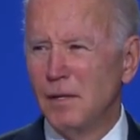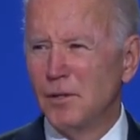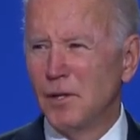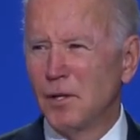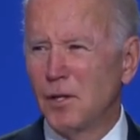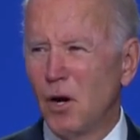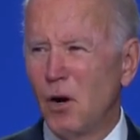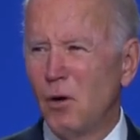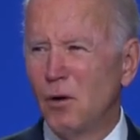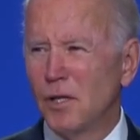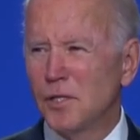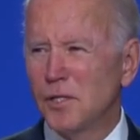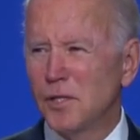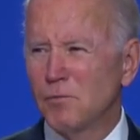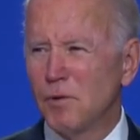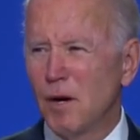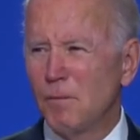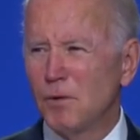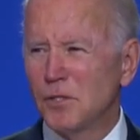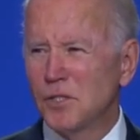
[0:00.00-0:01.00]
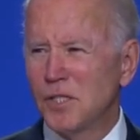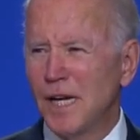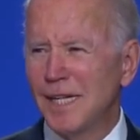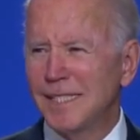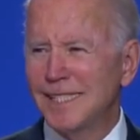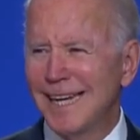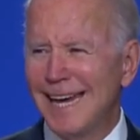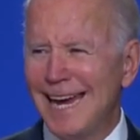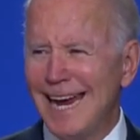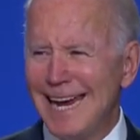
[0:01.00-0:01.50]
The coalition
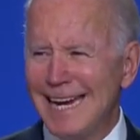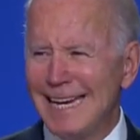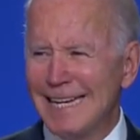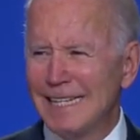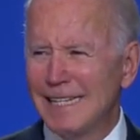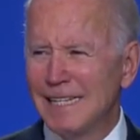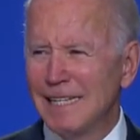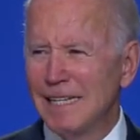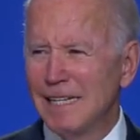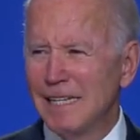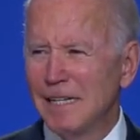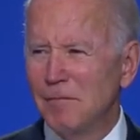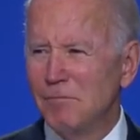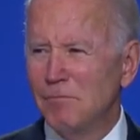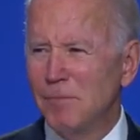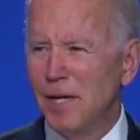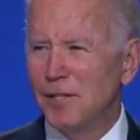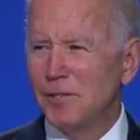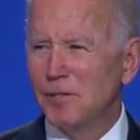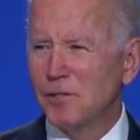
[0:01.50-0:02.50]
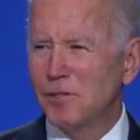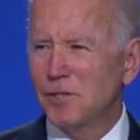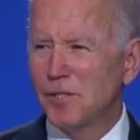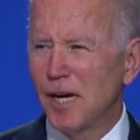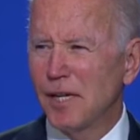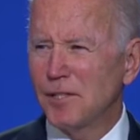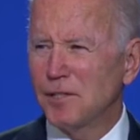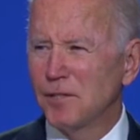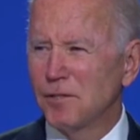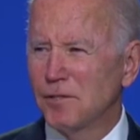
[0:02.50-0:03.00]
represents 8 major
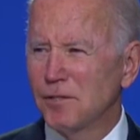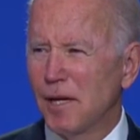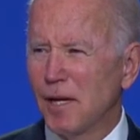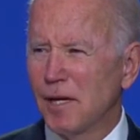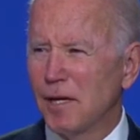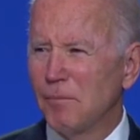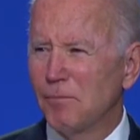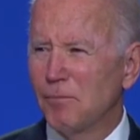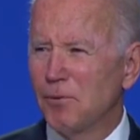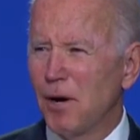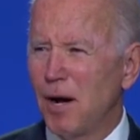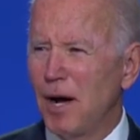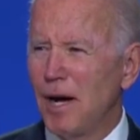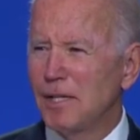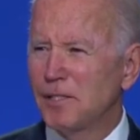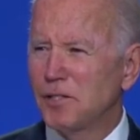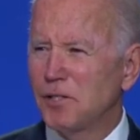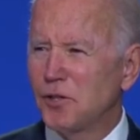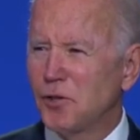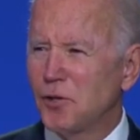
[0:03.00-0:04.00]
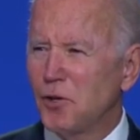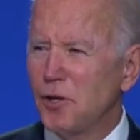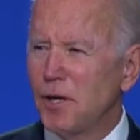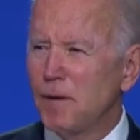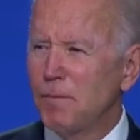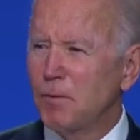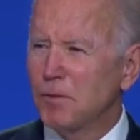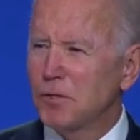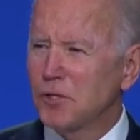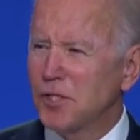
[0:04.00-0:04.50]
sectors that comprise
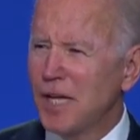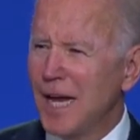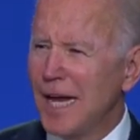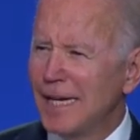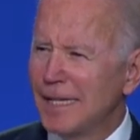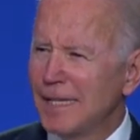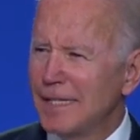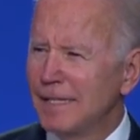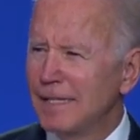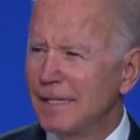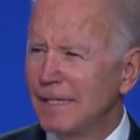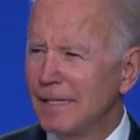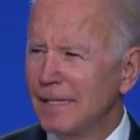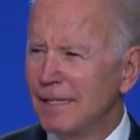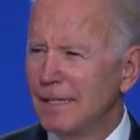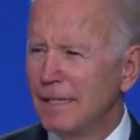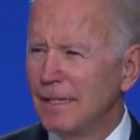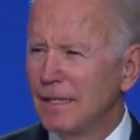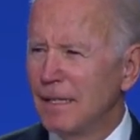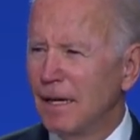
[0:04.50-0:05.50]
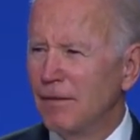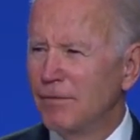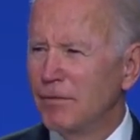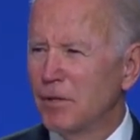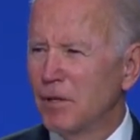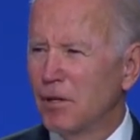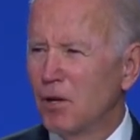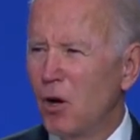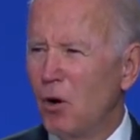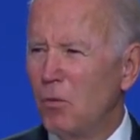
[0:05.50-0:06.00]
30% of
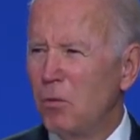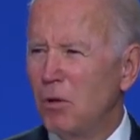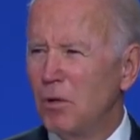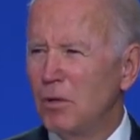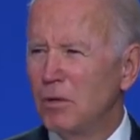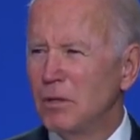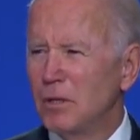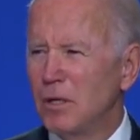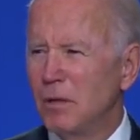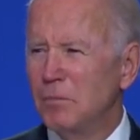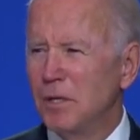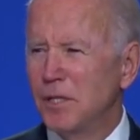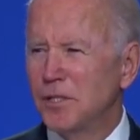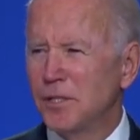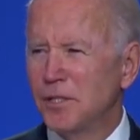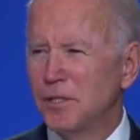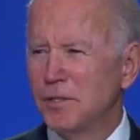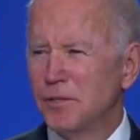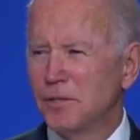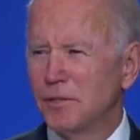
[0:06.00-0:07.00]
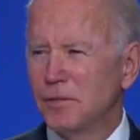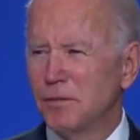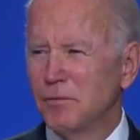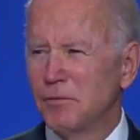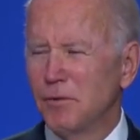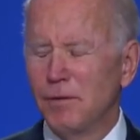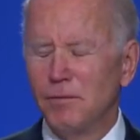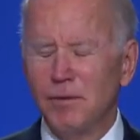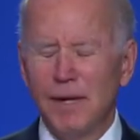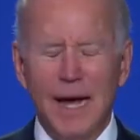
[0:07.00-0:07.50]
the global emissions
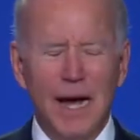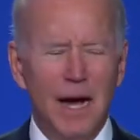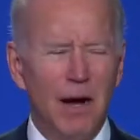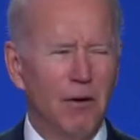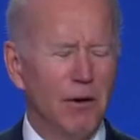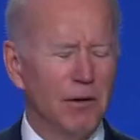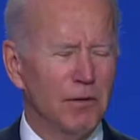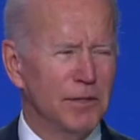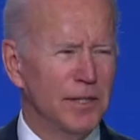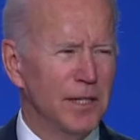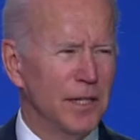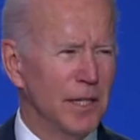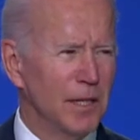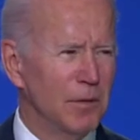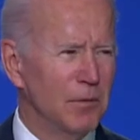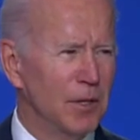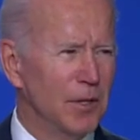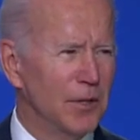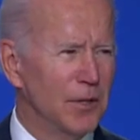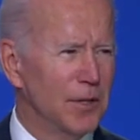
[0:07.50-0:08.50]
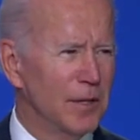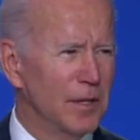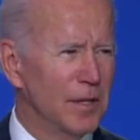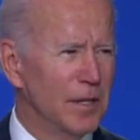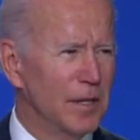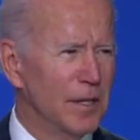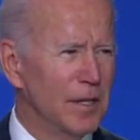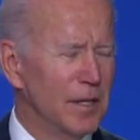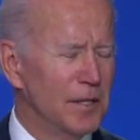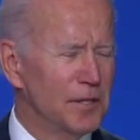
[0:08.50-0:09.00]
that we now are dealing with:
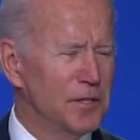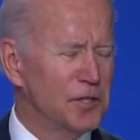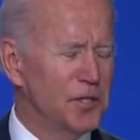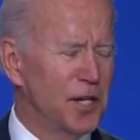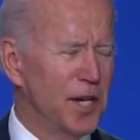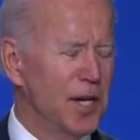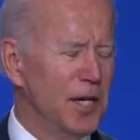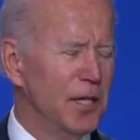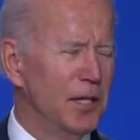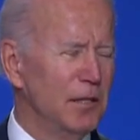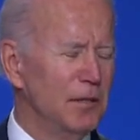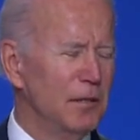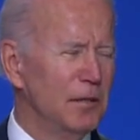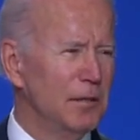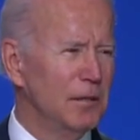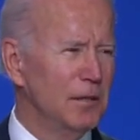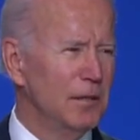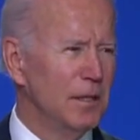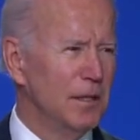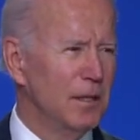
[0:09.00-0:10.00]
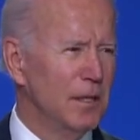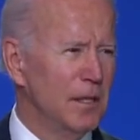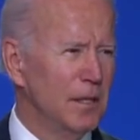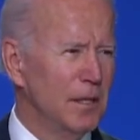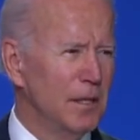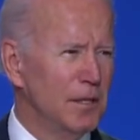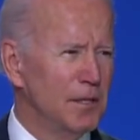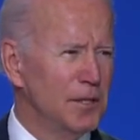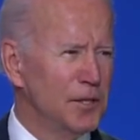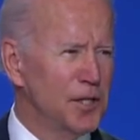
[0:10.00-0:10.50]
steel,
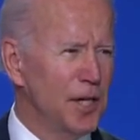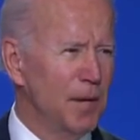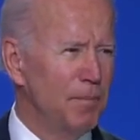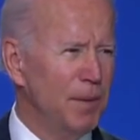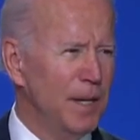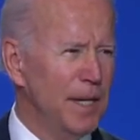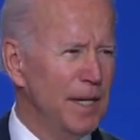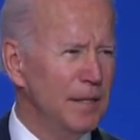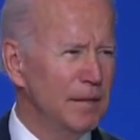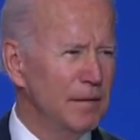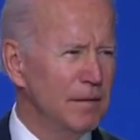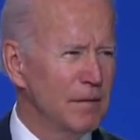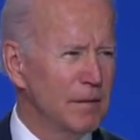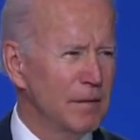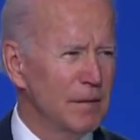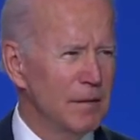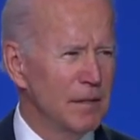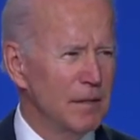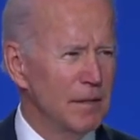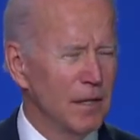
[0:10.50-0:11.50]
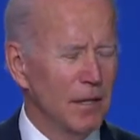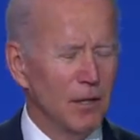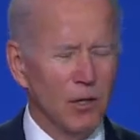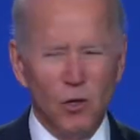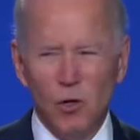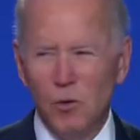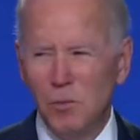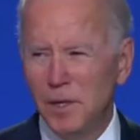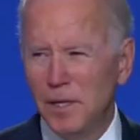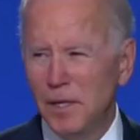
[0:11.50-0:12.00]
shipping,
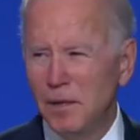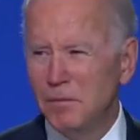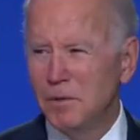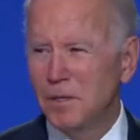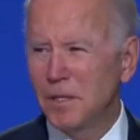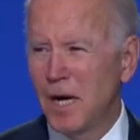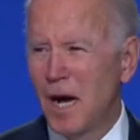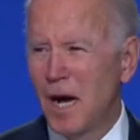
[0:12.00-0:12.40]
aluminum,